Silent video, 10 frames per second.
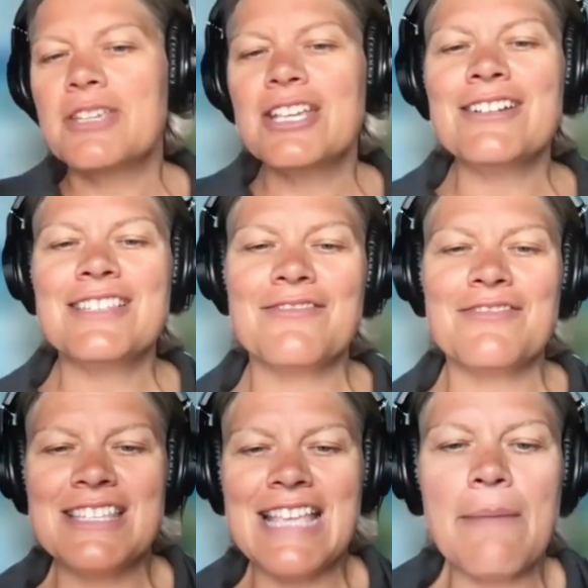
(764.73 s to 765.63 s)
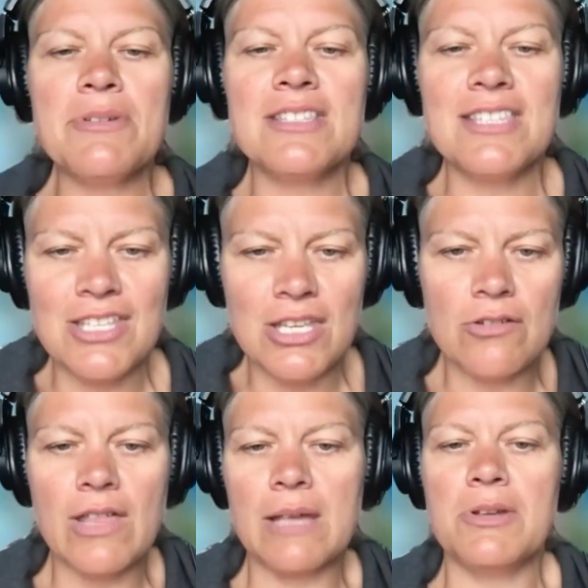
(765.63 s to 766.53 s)
I'm curious yes. if this happened to
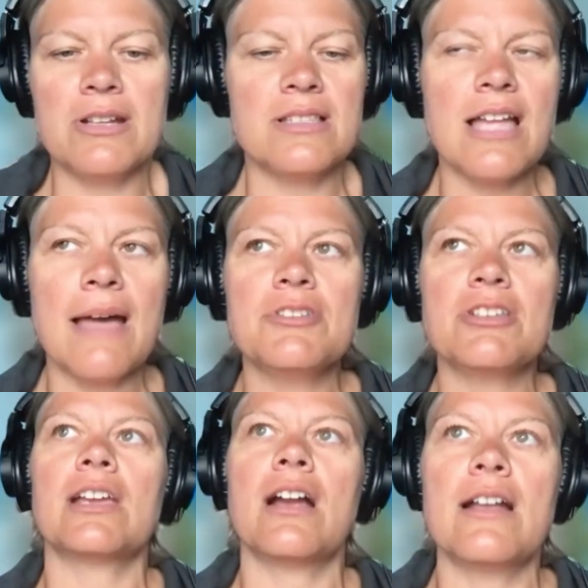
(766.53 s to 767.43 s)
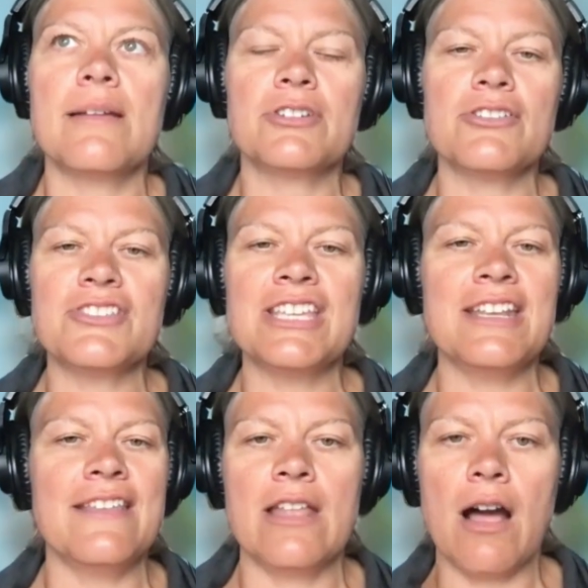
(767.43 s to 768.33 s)
you. Like, period stopped, you're like, all right, I'm
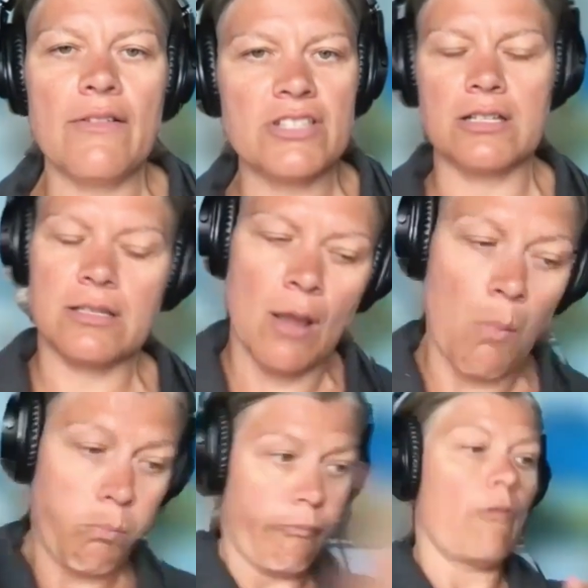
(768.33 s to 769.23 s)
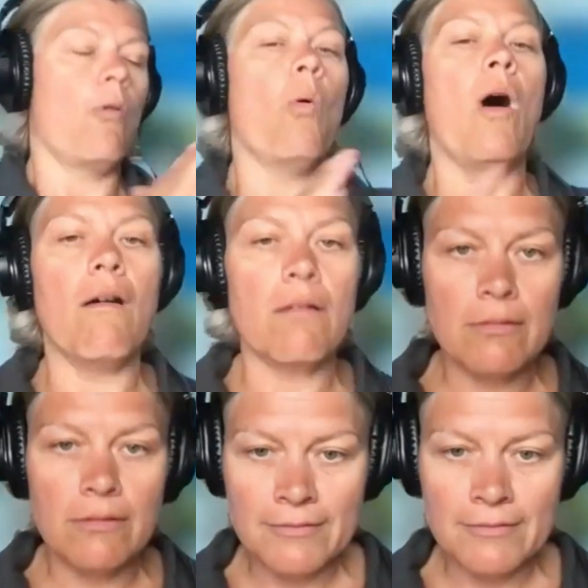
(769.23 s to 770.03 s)
cruising. And then all of a sudden, just wall.